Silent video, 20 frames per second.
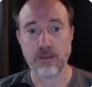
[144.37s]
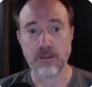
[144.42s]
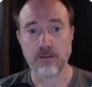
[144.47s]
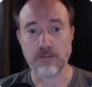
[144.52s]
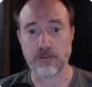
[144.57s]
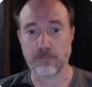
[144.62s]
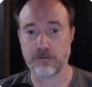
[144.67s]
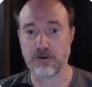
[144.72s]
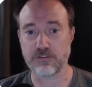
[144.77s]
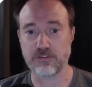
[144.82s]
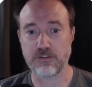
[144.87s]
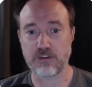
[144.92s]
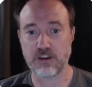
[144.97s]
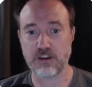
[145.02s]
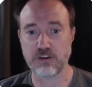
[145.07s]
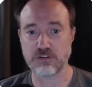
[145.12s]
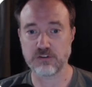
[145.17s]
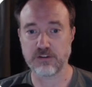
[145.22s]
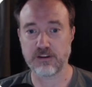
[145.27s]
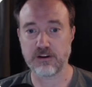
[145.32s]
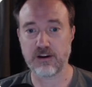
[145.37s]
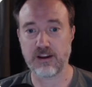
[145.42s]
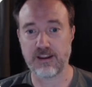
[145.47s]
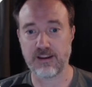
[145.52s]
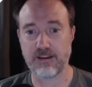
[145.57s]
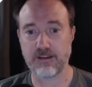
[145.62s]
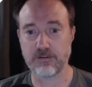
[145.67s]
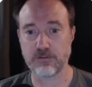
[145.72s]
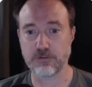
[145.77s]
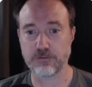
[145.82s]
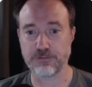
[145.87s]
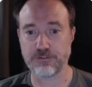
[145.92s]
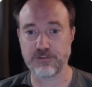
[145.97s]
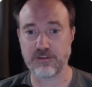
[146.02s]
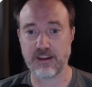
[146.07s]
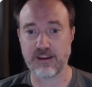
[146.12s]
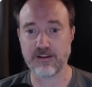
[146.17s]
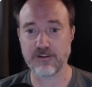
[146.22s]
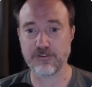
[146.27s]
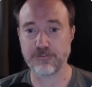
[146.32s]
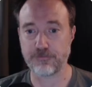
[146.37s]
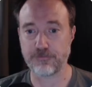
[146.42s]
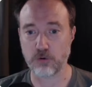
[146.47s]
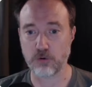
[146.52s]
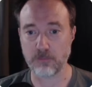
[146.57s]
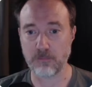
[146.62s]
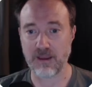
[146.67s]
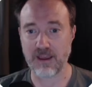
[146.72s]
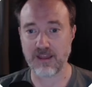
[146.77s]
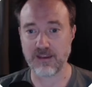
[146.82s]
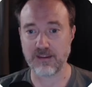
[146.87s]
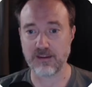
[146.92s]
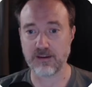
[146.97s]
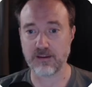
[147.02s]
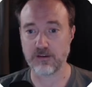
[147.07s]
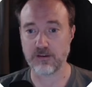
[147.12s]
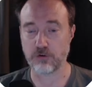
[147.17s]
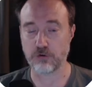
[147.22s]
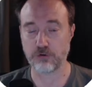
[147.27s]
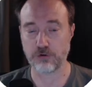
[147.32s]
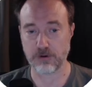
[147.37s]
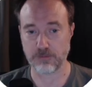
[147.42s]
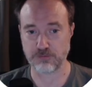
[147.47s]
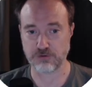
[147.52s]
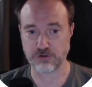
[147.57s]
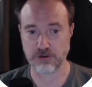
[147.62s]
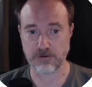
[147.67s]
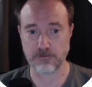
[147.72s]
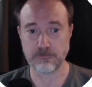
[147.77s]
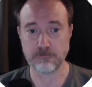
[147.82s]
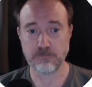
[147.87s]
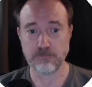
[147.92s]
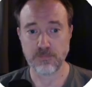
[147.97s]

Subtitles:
The presentation layer handles data formatting and encryption.